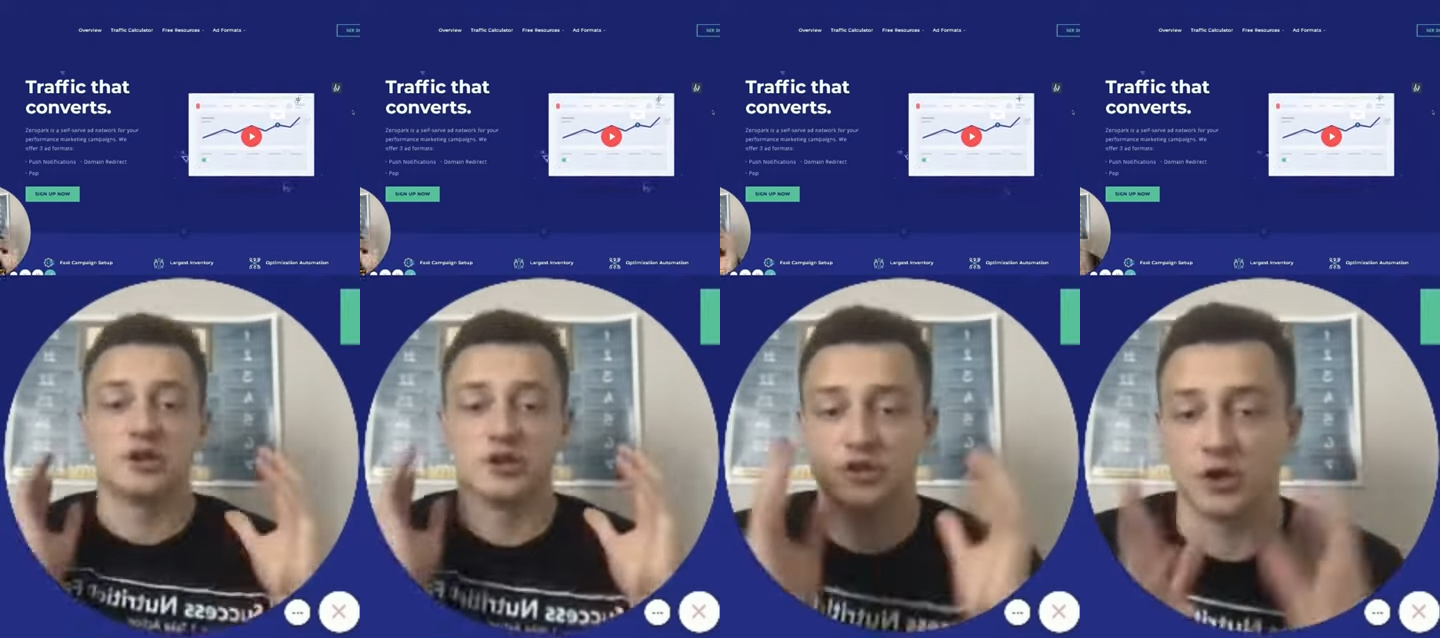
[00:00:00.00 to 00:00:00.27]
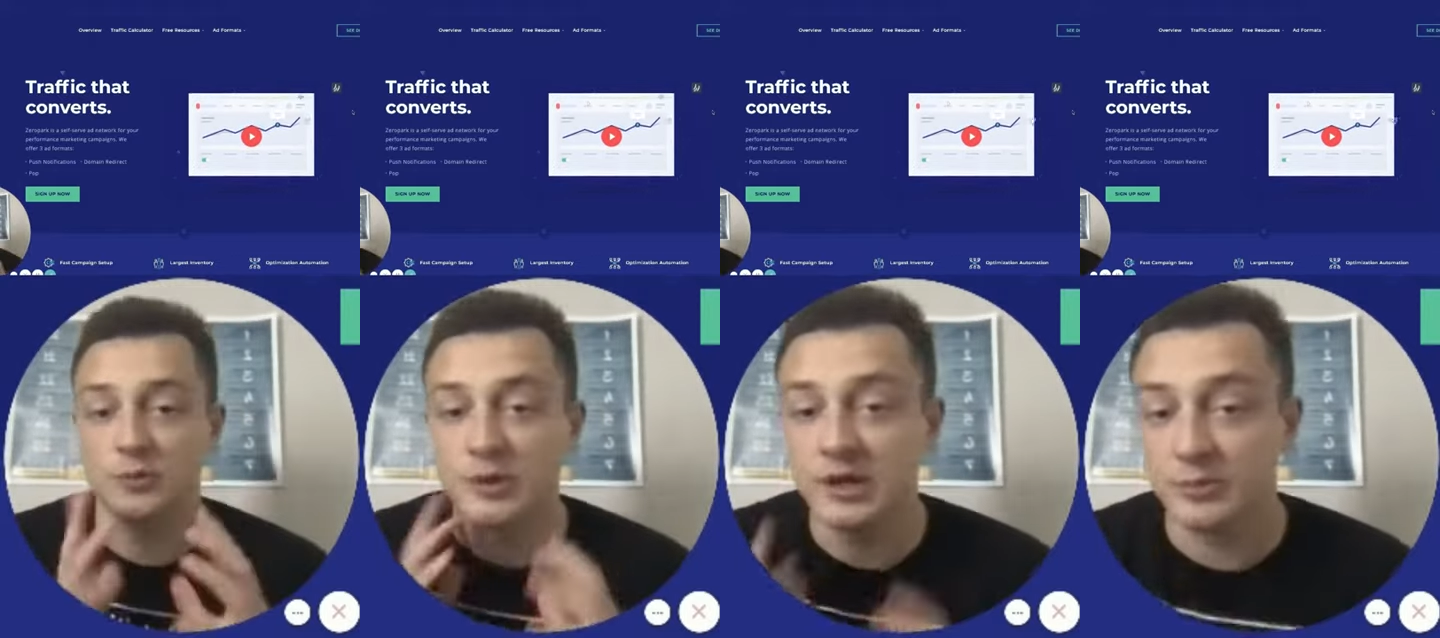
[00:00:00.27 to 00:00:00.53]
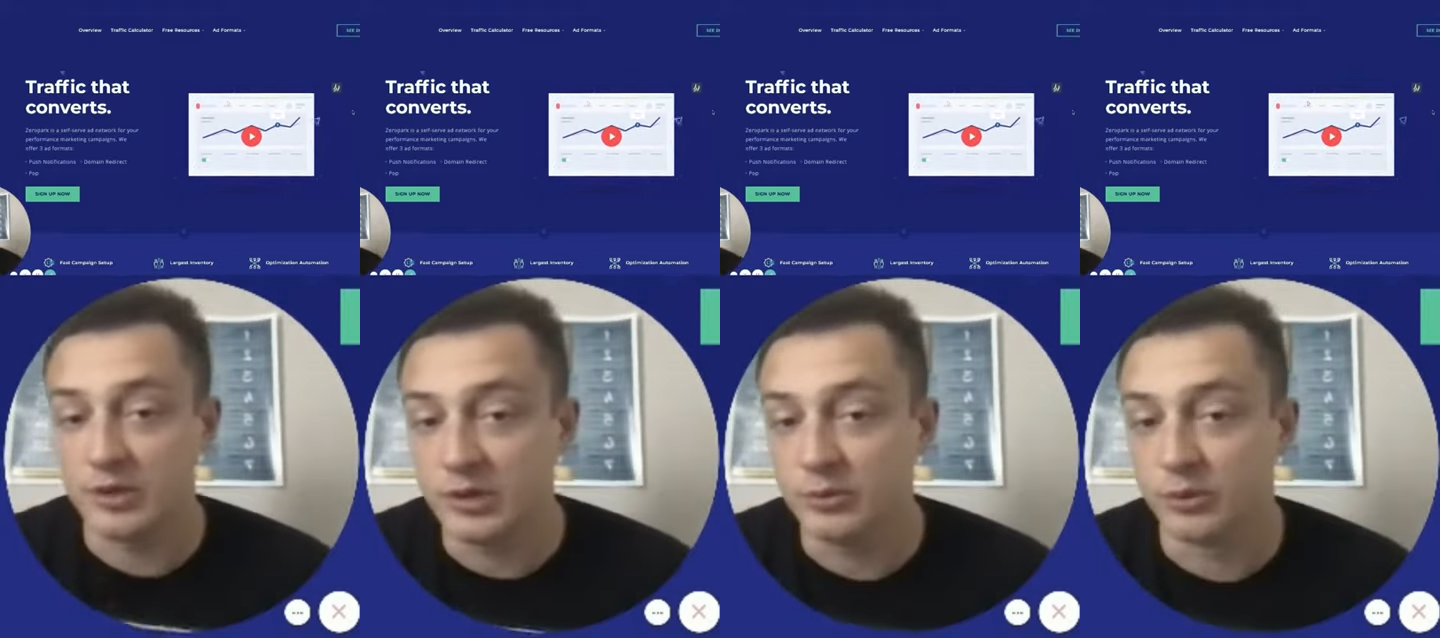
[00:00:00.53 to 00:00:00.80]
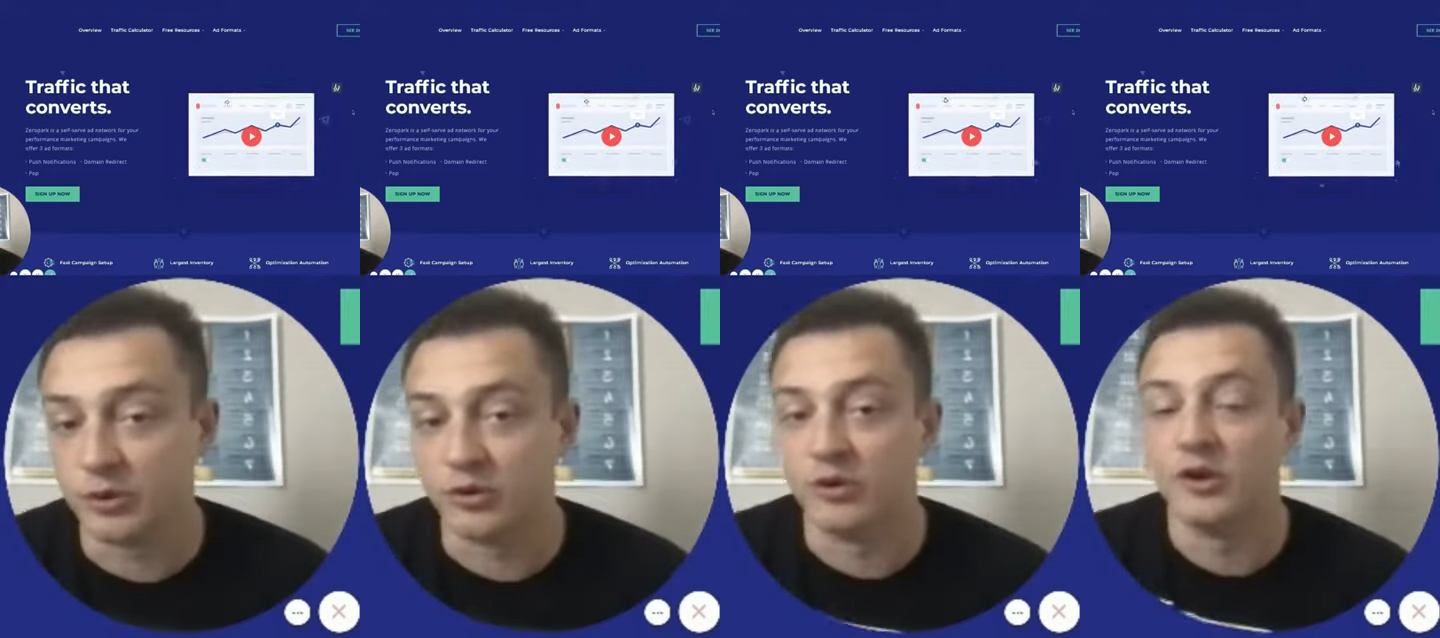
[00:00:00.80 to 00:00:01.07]
so many
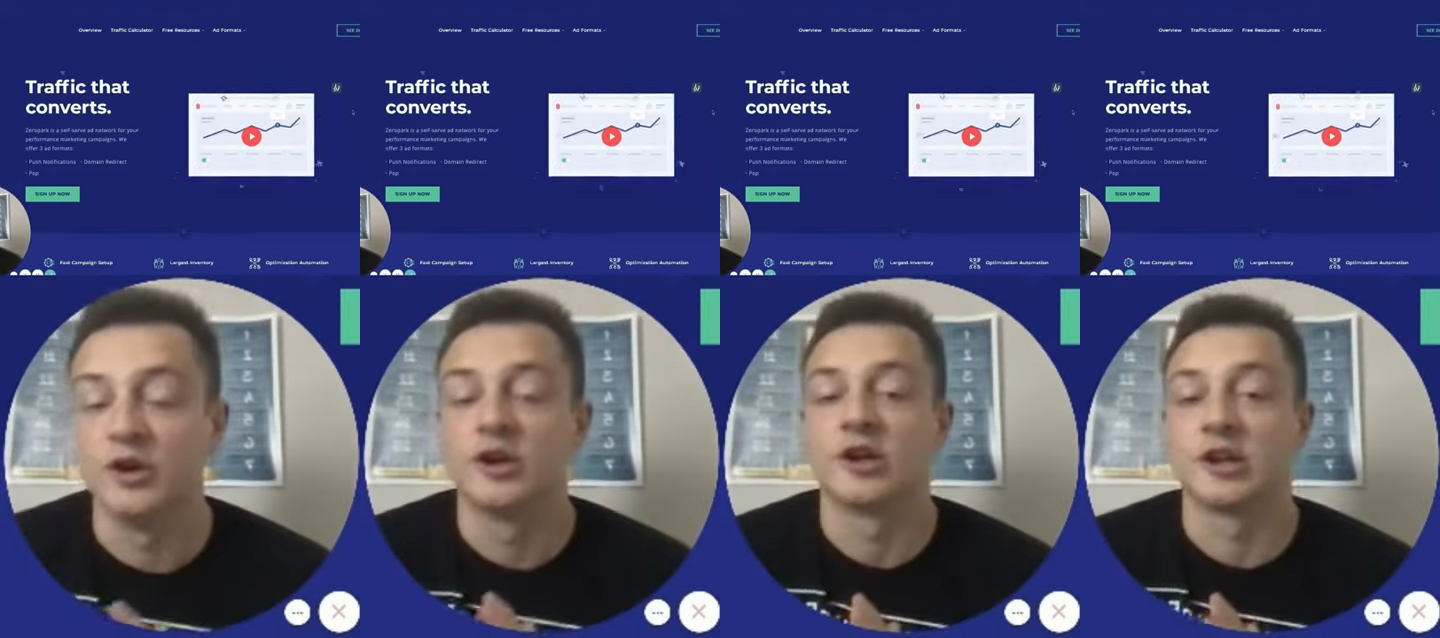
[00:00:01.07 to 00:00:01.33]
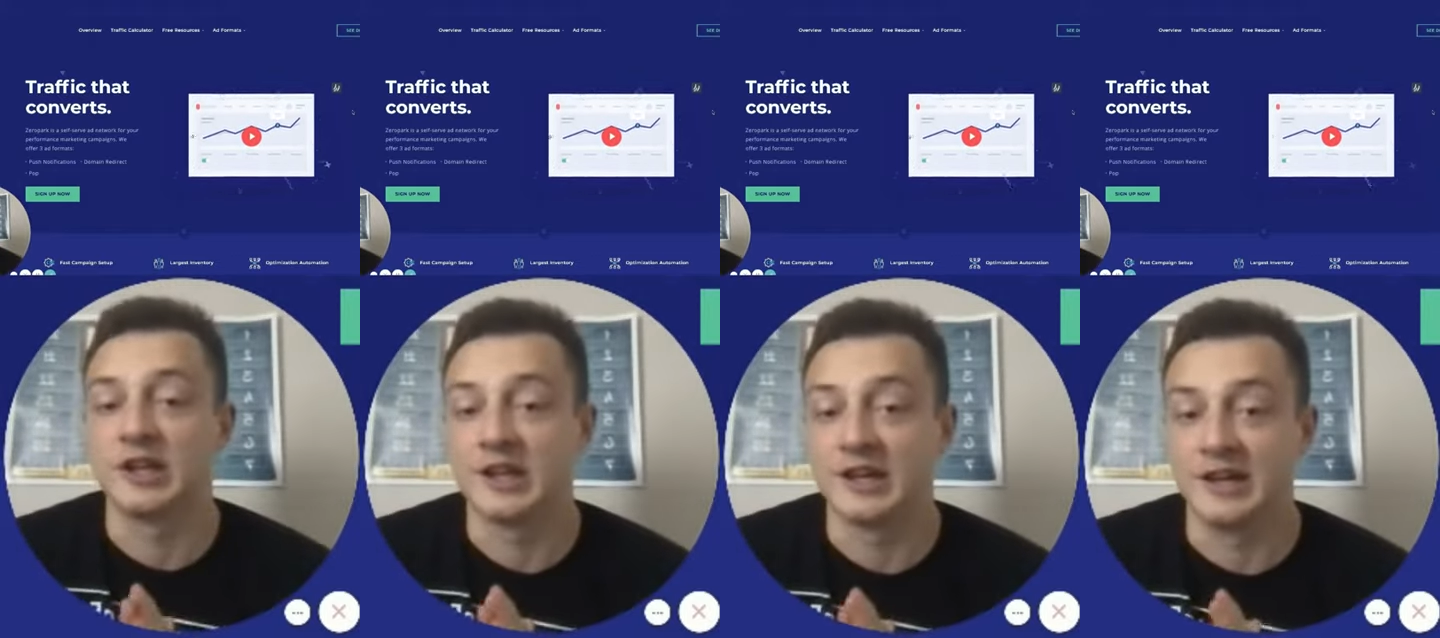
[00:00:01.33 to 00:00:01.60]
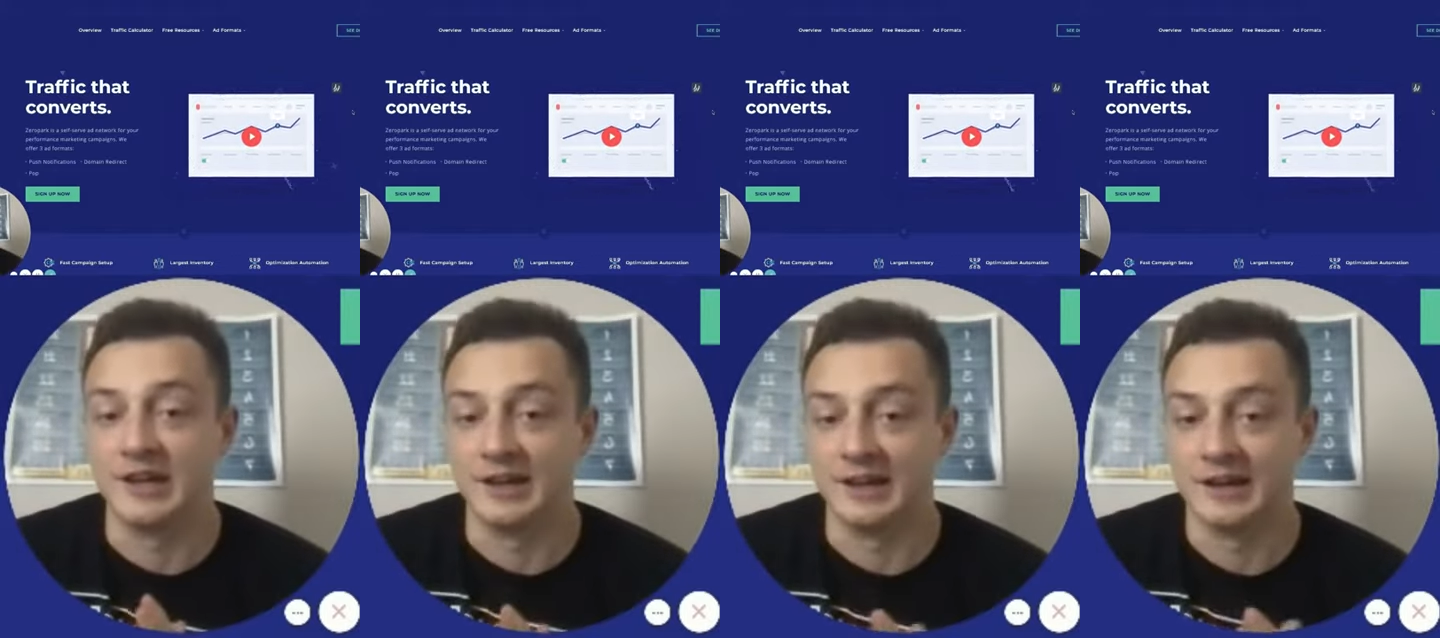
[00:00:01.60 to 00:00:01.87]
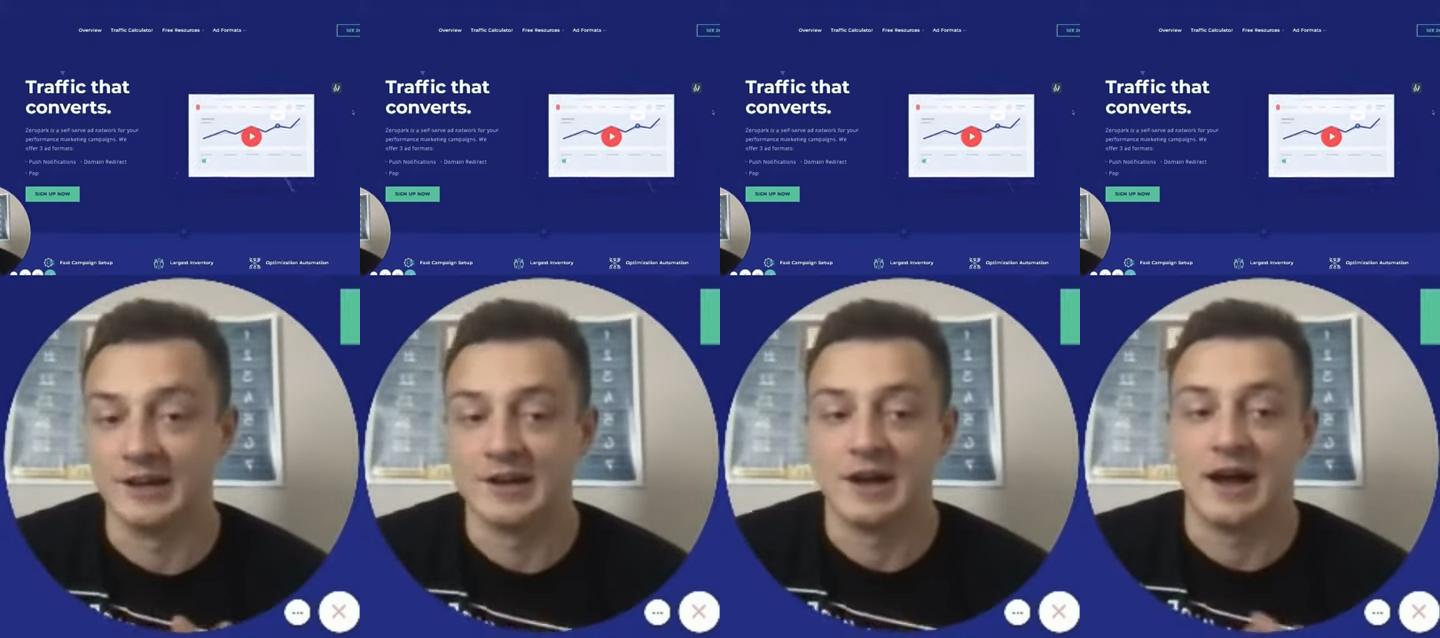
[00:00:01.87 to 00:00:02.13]
people clicking.